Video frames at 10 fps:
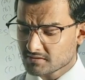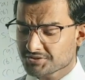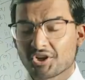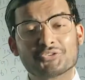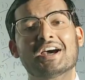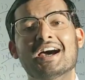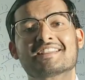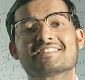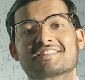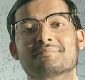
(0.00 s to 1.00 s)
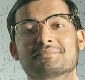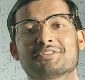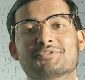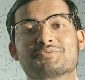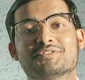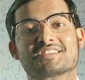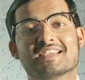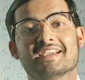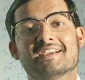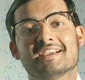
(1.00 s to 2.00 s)
Now that is something which we
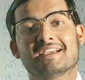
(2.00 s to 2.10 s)
say